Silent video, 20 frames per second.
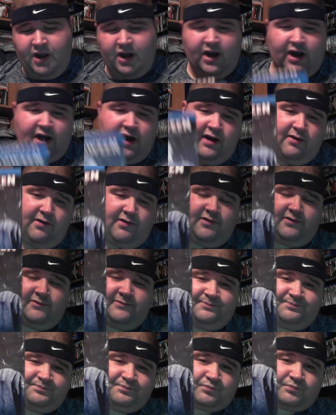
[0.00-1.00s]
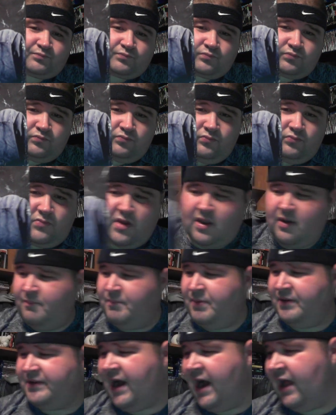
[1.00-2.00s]
but
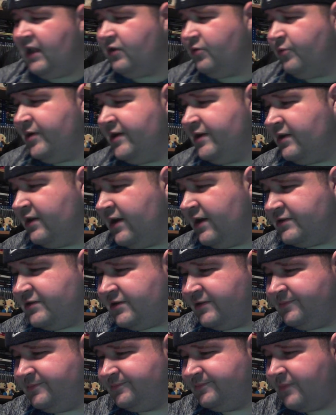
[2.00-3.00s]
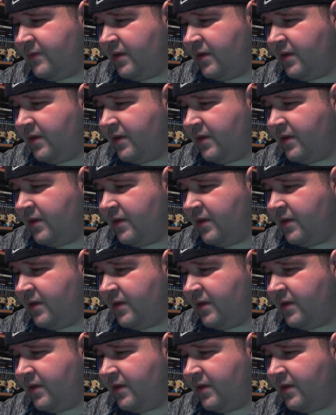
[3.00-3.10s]
the Halloween collection.